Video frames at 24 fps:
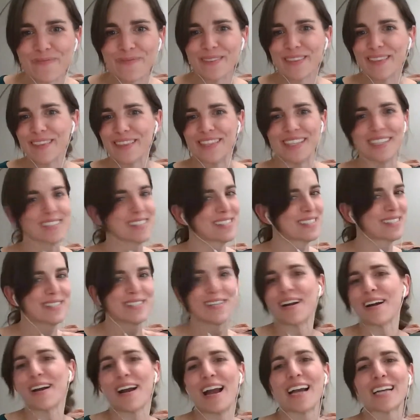This is
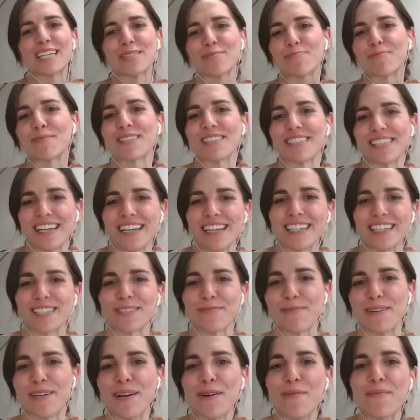our expertise.
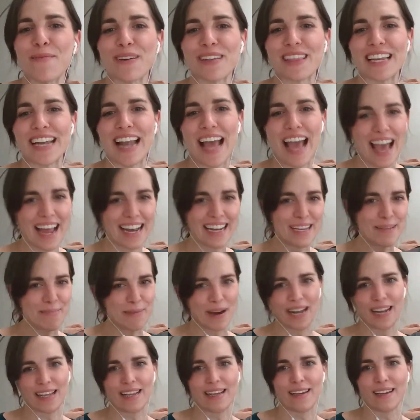We know more than
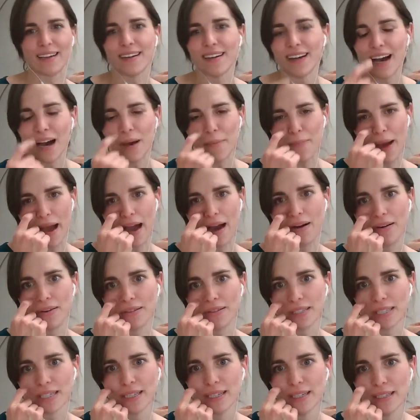anybody
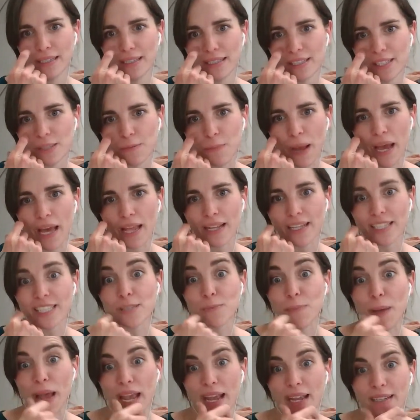about
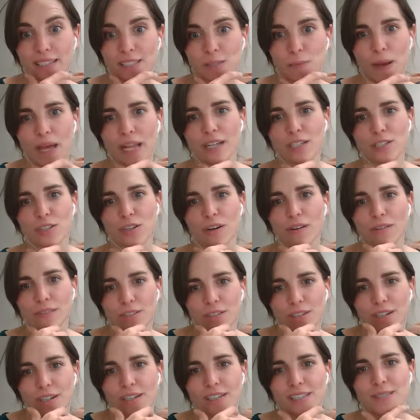Spain, Spanish
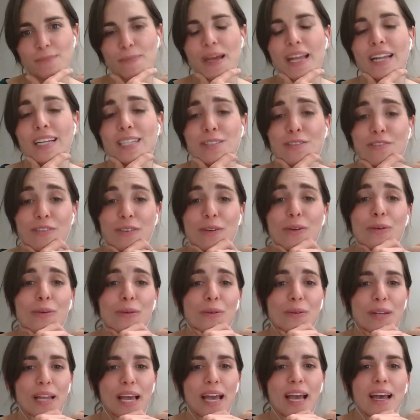culture, Spanish
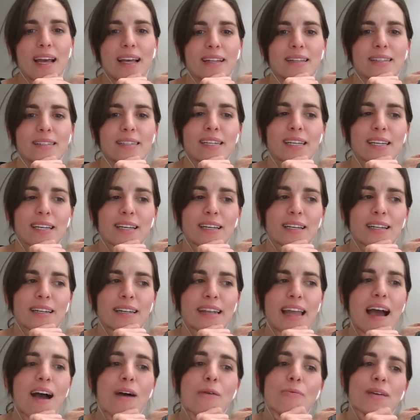food. And
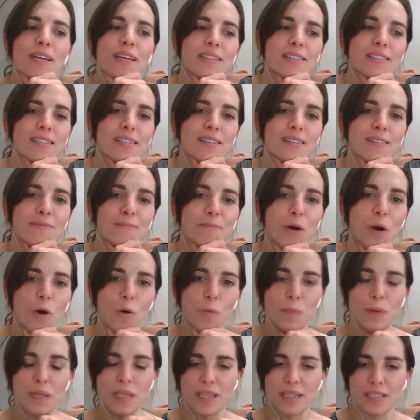now we get to
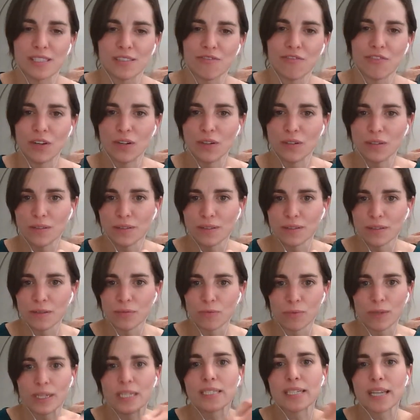open this full
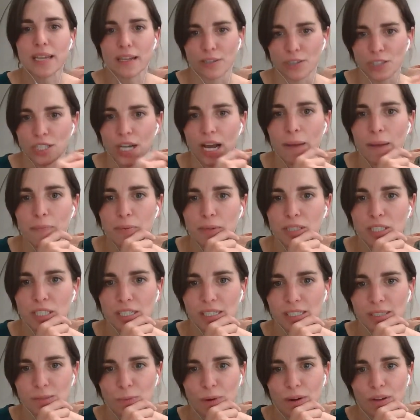retail shop, which
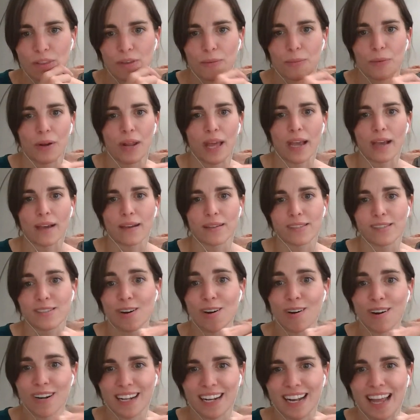is where the bodega
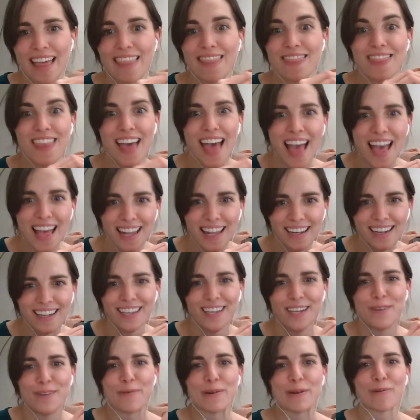started. And then
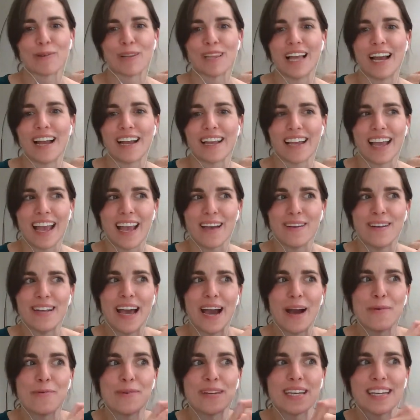we were like, and
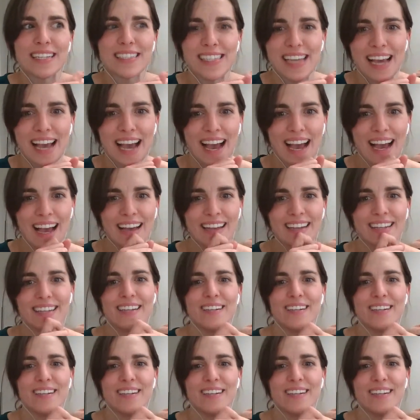now we get to add